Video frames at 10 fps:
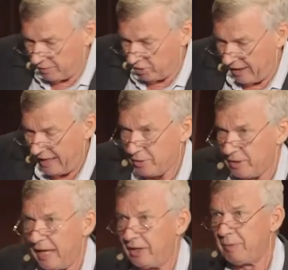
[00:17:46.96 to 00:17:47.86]
of Australians
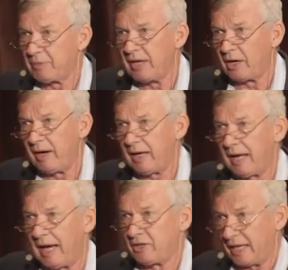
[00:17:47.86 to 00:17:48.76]
with 18% credit
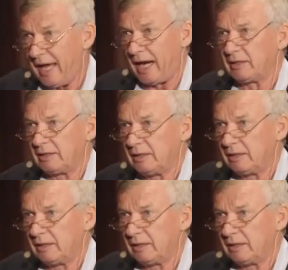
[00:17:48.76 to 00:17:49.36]
cards. I get it.